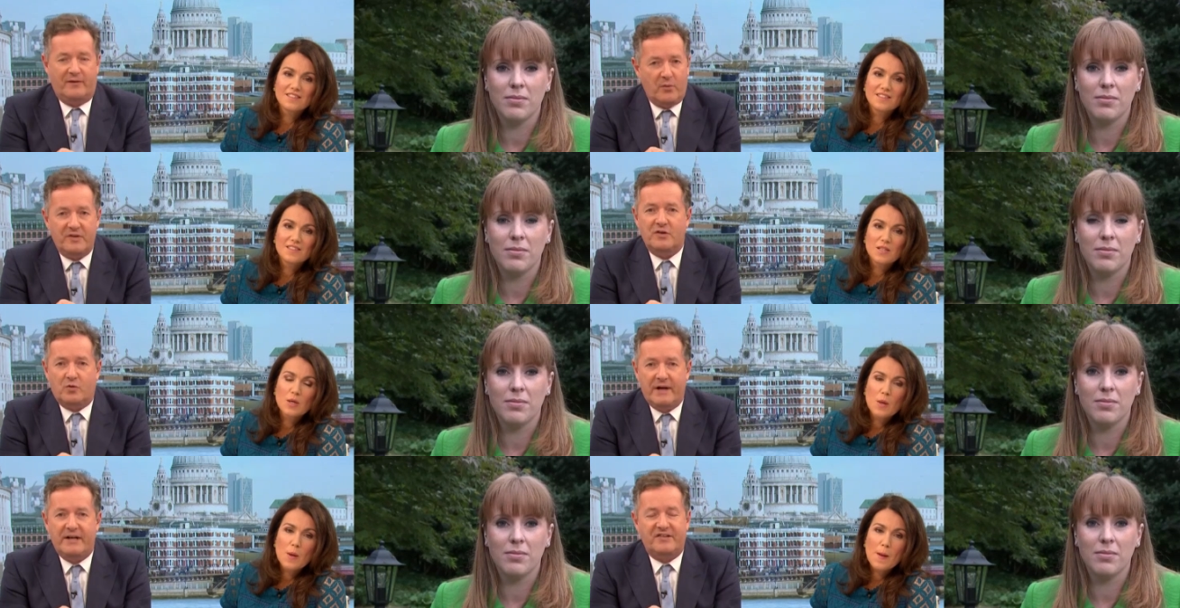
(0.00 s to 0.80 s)
Speaker 1: everyone's
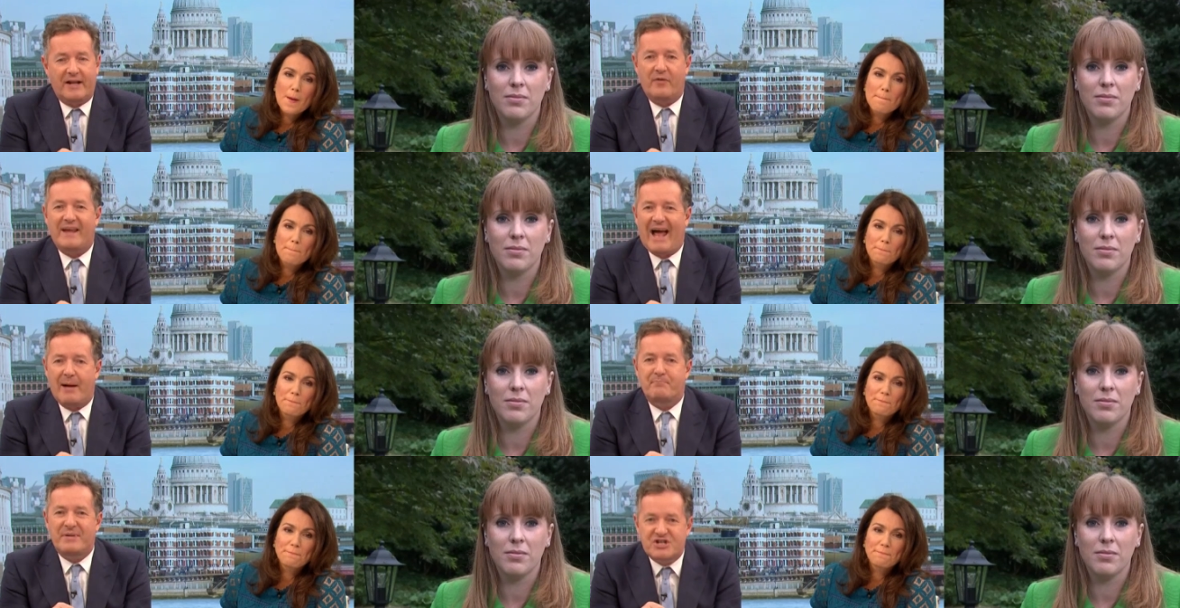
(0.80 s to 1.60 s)
agreed it's now the
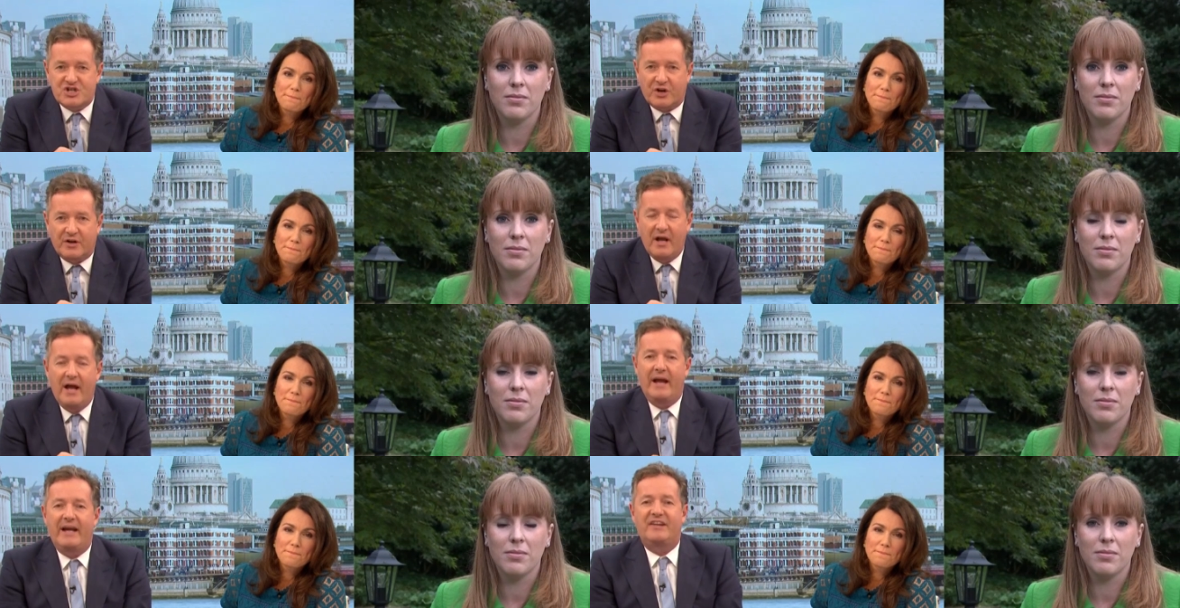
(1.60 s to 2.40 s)
ambition
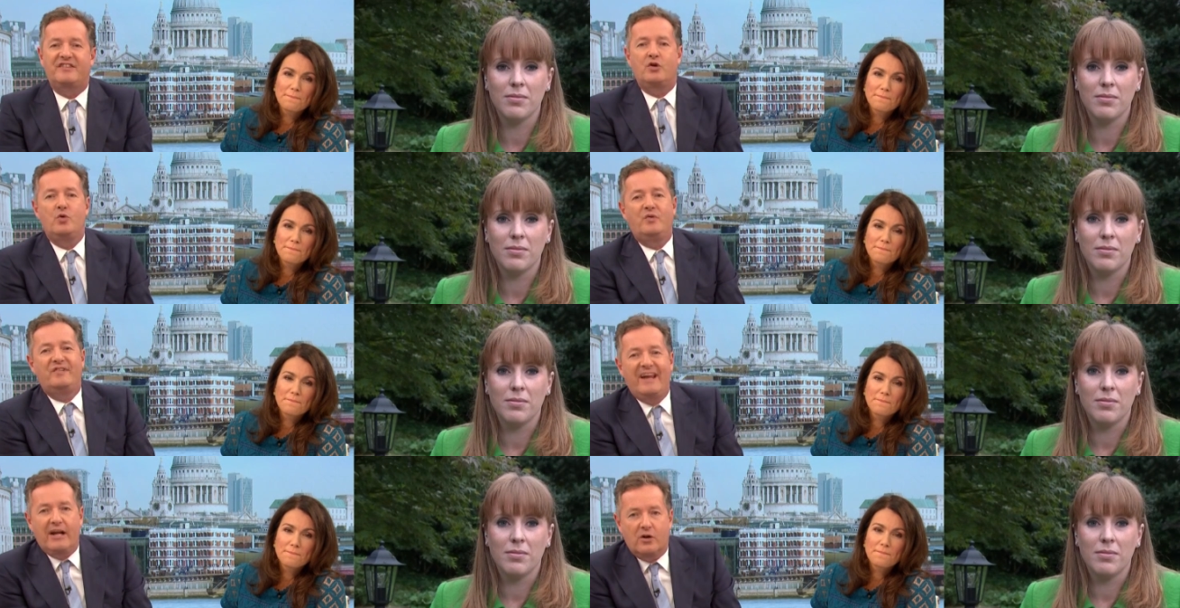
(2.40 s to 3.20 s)
is to
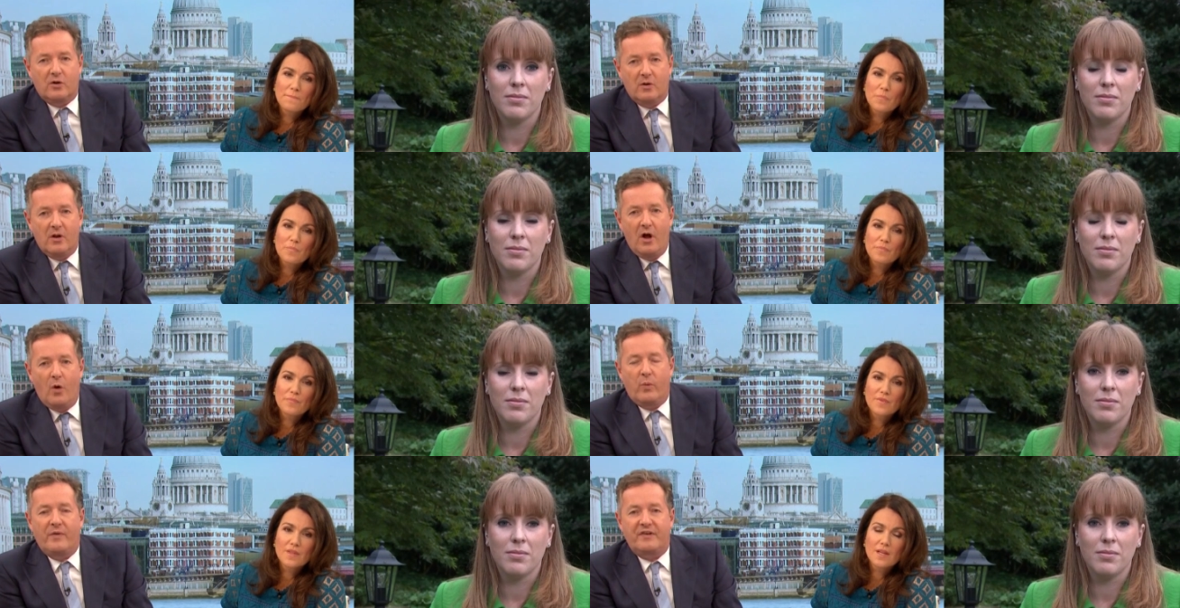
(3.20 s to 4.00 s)
deal
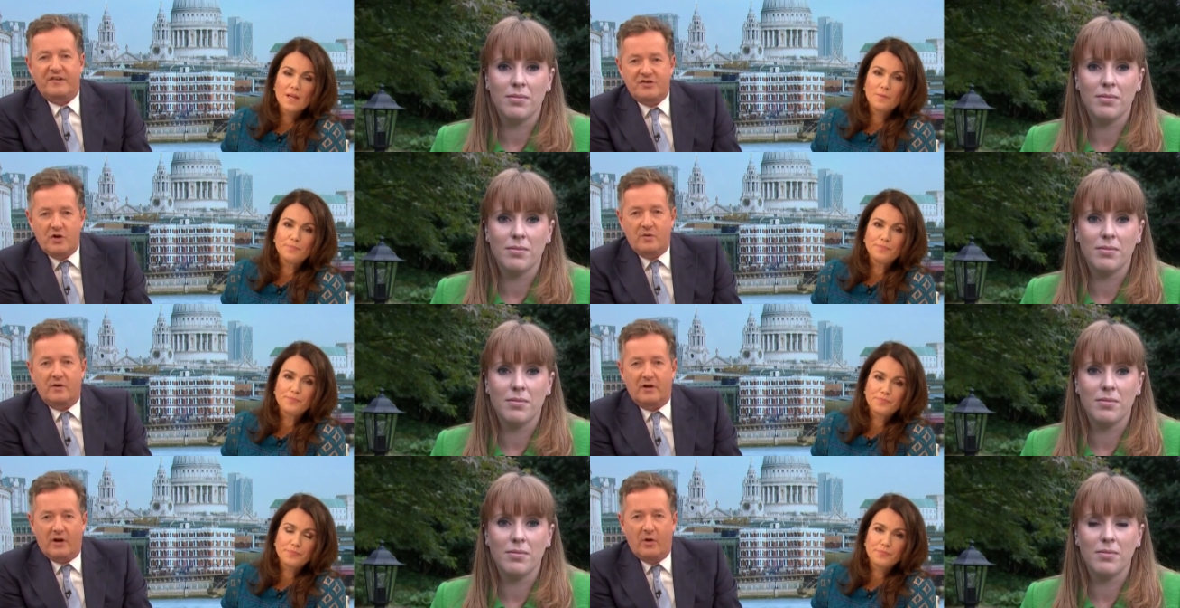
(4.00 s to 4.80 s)
with the
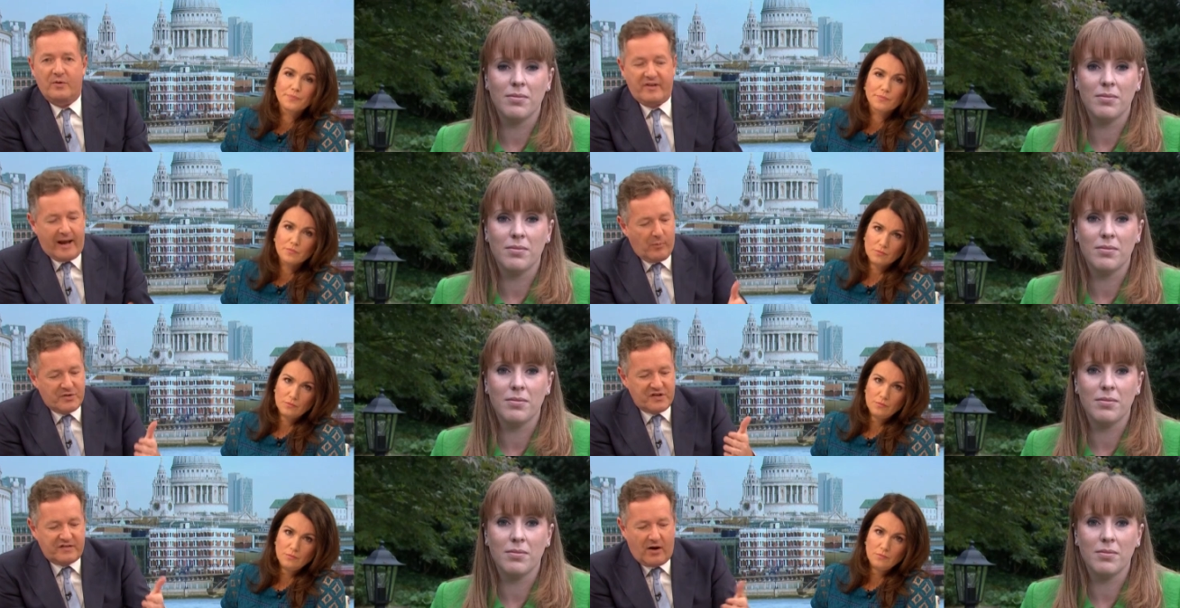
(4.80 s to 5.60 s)
student loan debt,
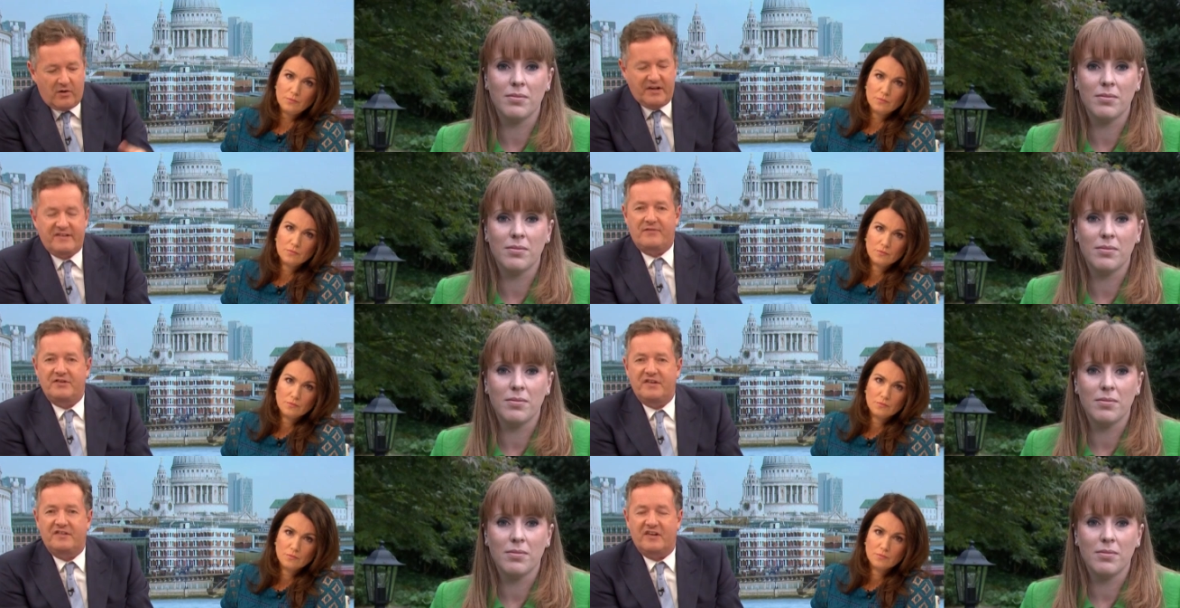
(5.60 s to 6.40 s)
which is currently
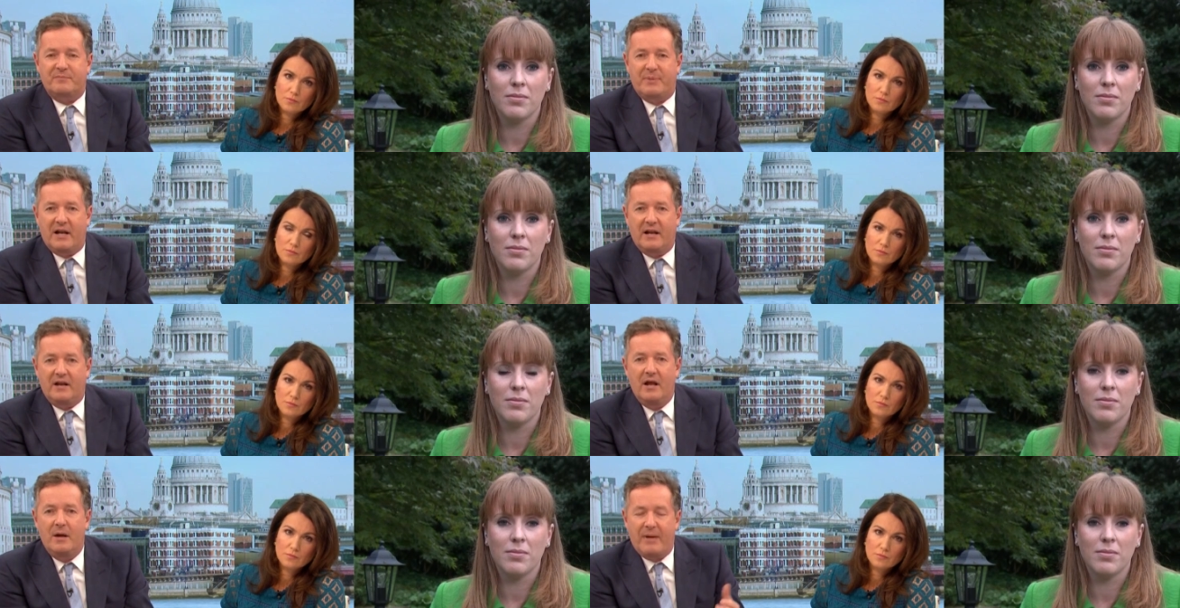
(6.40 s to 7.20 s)
£76 billion.